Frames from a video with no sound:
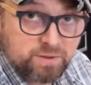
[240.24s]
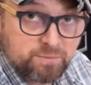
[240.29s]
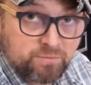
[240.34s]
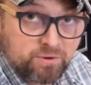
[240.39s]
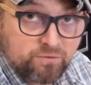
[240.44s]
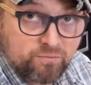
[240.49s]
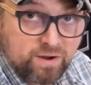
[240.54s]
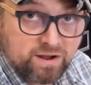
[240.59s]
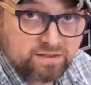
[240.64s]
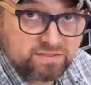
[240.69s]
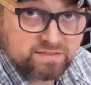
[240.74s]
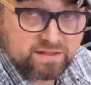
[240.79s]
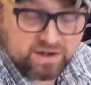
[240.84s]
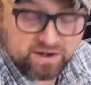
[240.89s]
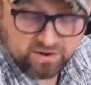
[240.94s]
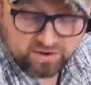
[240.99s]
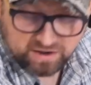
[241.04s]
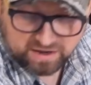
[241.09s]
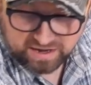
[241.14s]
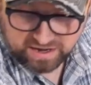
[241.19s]
member right
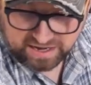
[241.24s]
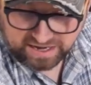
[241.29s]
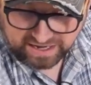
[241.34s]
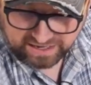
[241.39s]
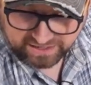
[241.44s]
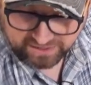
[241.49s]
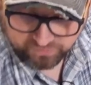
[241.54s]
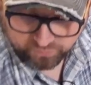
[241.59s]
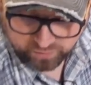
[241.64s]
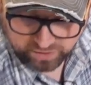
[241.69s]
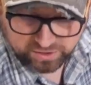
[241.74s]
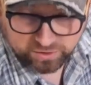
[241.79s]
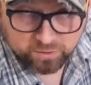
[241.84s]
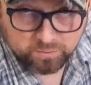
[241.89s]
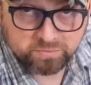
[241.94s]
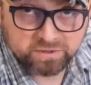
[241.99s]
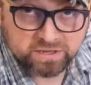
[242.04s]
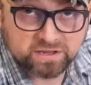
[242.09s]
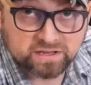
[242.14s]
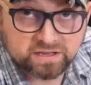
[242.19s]
there, and it
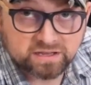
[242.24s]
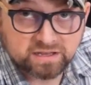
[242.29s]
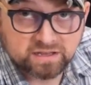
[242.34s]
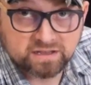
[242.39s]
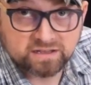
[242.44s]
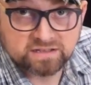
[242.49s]
will be